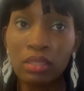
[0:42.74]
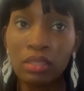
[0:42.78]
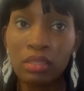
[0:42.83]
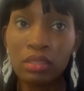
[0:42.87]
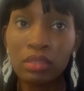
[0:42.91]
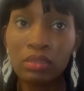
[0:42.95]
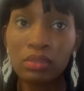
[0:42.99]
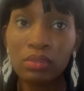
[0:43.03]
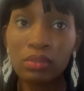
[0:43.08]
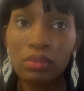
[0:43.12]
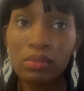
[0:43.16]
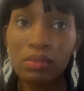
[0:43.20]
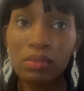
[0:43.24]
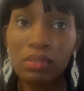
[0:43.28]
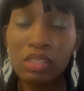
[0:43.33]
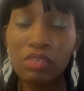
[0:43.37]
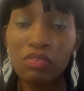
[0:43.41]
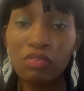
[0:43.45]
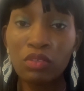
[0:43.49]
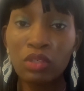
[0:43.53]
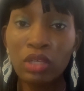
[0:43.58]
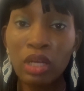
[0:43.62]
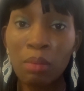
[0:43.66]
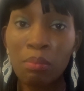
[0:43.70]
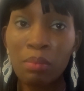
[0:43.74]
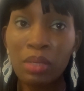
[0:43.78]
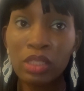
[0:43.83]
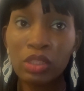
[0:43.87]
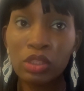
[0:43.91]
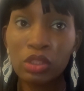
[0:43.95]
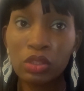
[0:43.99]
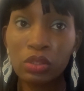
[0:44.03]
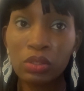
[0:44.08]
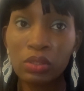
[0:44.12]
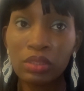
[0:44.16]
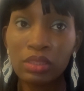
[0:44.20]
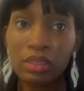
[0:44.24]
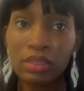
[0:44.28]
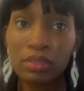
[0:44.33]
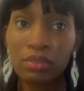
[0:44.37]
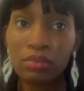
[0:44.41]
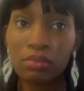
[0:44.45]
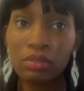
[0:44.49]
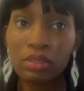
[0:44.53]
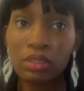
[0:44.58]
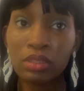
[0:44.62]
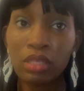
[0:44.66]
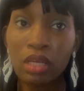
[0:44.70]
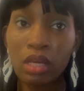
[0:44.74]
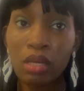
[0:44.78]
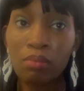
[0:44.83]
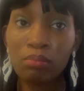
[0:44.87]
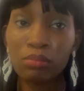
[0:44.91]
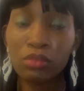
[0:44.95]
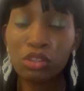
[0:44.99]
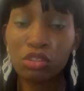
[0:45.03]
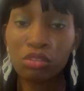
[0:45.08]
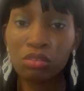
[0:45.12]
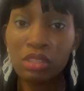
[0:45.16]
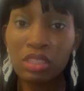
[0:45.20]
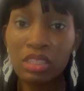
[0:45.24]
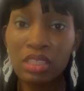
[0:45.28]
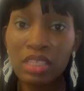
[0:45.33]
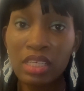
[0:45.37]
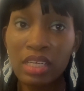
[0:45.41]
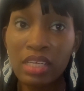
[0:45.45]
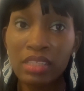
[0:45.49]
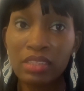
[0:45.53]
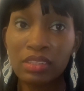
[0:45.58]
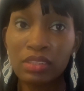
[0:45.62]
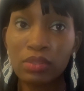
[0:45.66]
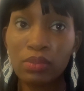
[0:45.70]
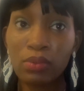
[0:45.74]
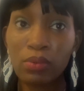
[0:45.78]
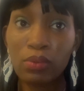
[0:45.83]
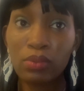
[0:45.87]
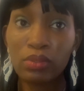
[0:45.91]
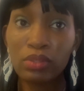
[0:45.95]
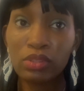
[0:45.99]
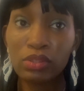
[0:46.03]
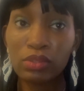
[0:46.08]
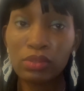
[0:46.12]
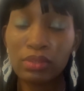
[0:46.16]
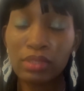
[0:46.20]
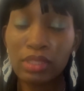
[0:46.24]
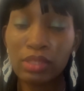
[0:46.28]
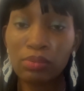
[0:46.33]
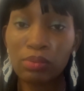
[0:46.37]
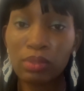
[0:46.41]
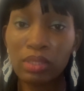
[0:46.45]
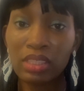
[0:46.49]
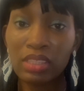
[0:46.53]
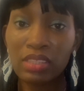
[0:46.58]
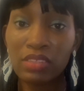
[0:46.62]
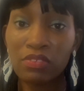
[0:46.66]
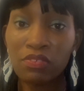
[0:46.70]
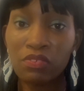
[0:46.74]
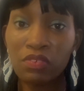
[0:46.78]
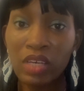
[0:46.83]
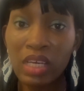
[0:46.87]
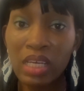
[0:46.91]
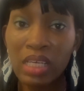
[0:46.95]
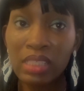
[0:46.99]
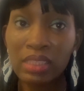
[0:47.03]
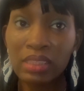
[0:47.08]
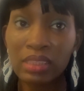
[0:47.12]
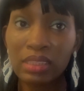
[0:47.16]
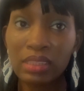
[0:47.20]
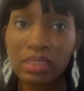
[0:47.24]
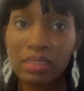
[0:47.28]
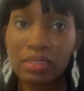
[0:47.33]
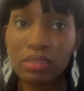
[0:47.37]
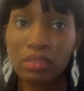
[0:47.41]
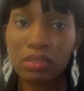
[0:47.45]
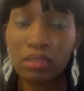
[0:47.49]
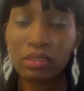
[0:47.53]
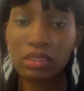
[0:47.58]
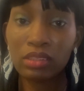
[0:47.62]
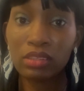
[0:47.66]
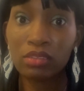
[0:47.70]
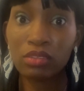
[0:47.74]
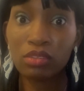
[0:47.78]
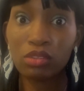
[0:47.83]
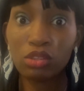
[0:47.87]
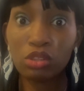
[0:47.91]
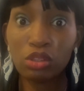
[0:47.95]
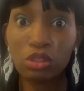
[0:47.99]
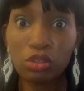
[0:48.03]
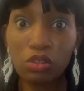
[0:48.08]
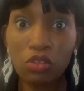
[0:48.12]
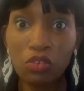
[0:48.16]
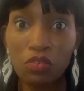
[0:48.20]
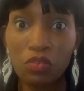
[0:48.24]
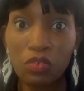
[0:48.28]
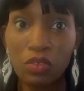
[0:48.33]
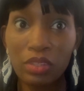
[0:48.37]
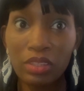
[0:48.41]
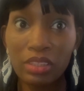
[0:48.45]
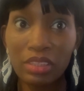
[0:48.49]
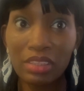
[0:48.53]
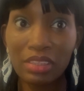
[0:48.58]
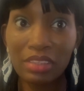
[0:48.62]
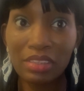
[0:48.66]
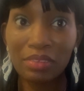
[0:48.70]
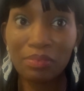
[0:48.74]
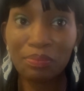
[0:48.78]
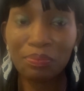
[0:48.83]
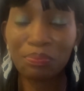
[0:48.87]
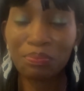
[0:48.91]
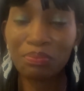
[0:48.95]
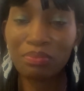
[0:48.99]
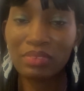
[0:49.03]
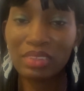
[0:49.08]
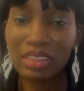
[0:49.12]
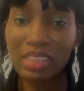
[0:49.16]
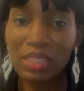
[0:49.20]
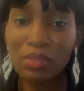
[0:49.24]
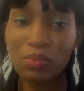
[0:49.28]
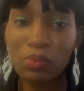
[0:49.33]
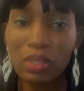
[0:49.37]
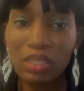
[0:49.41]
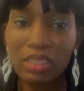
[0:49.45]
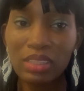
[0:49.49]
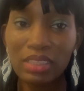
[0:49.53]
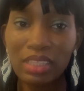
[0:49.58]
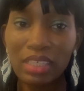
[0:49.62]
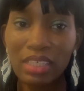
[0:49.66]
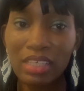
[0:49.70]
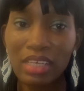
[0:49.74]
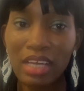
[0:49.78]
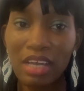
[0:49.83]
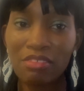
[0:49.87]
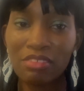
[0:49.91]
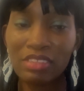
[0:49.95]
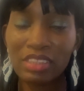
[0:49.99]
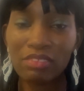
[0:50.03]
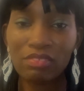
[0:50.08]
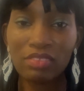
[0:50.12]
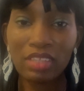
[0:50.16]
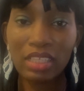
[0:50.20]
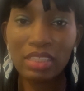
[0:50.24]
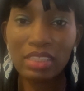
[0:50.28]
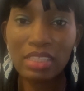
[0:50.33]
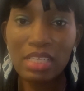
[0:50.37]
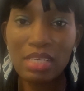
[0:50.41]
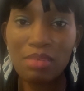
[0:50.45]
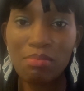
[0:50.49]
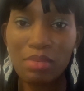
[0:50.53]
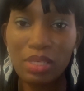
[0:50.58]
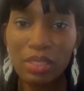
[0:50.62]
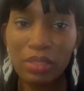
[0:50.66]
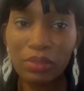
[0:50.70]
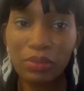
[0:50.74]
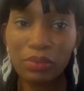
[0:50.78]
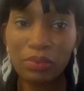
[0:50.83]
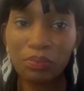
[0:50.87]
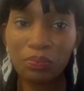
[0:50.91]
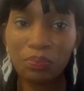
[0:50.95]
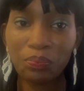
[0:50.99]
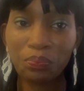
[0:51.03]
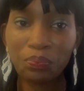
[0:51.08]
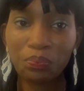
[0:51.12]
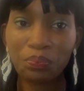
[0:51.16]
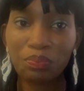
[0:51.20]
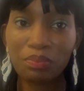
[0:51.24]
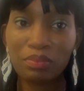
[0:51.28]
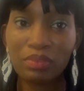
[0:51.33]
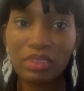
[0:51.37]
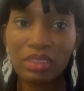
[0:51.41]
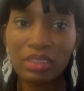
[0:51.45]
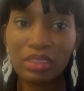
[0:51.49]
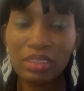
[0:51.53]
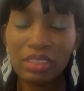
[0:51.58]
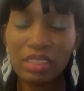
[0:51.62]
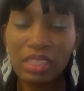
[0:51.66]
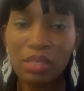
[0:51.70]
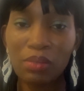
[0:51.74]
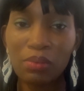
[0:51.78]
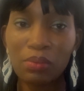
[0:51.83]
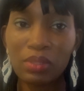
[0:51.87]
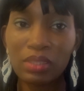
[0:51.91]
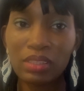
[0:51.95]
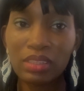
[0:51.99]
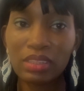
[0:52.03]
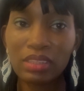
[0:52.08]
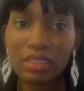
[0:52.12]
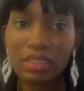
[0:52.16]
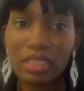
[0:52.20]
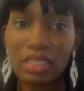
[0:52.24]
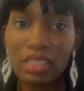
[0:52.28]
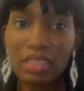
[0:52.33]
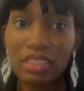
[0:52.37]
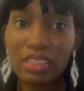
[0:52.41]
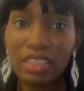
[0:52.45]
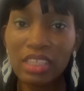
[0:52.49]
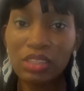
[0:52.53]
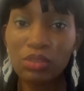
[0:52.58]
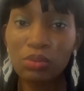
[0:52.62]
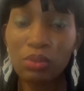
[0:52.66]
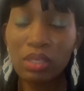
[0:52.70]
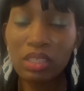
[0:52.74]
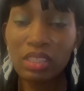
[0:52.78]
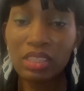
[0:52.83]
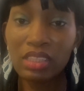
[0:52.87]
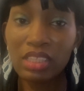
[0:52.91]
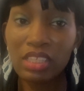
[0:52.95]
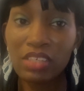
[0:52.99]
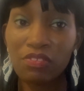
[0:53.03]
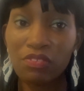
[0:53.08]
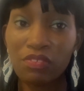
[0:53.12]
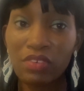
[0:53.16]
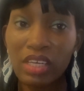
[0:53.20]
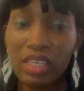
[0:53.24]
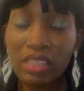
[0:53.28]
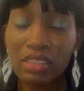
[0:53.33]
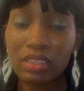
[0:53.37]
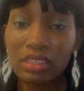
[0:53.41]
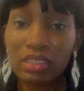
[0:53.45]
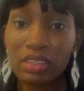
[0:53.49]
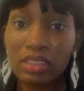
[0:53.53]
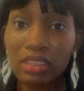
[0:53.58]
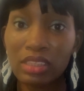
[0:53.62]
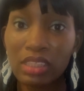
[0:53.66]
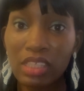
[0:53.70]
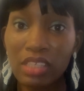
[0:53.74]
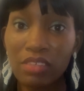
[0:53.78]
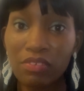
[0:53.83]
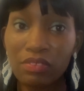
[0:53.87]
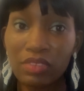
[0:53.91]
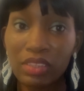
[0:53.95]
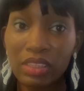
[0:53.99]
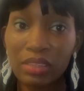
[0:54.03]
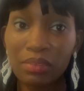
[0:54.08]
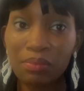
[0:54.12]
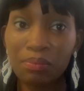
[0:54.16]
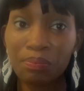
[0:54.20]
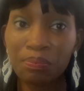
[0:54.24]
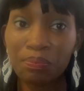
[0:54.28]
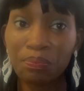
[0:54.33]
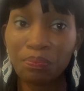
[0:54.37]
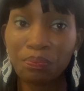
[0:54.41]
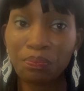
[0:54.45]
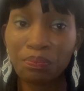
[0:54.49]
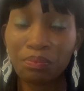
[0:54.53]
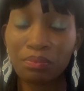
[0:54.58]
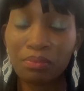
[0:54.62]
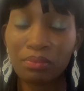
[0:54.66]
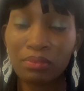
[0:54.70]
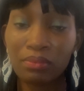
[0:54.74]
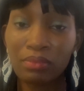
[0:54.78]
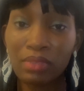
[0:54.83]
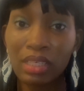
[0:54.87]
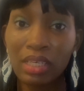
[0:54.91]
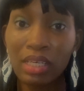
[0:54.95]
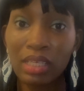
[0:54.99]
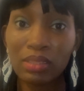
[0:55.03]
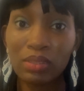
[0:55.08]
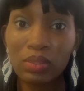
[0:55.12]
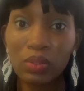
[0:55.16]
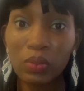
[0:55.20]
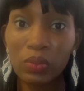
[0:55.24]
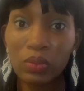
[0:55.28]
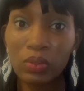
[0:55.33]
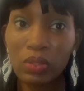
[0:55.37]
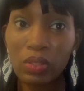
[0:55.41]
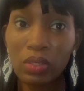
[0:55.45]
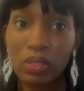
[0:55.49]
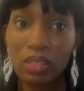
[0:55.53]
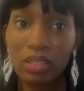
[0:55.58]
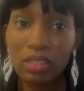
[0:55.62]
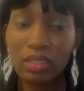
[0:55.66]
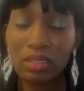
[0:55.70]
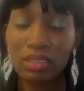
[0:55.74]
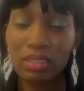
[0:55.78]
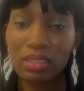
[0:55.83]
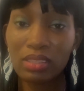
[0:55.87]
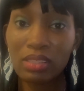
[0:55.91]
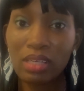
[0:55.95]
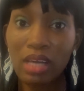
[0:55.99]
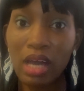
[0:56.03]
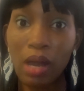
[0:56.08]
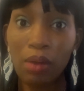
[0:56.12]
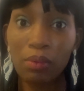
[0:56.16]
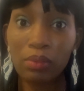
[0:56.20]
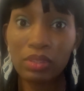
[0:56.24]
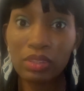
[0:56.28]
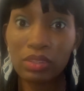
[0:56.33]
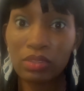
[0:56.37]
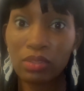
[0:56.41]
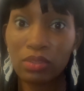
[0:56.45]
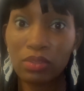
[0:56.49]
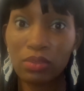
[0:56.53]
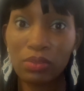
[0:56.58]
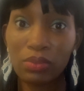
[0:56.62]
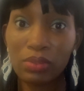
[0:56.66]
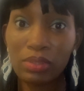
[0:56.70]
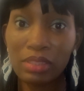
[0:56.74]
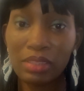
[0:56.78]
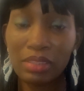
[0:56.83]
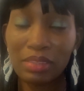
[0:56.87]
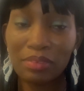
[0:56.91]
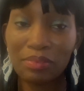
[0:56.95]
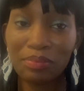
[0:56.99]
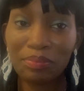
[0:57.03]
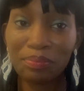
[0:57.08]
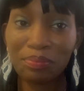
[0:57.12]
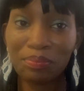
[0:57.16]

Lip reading: So if you look at my journey, three years going to networking events, nothing to show for it. Then one day I received an email. There was a networking event in the evening, and I told God I was not going.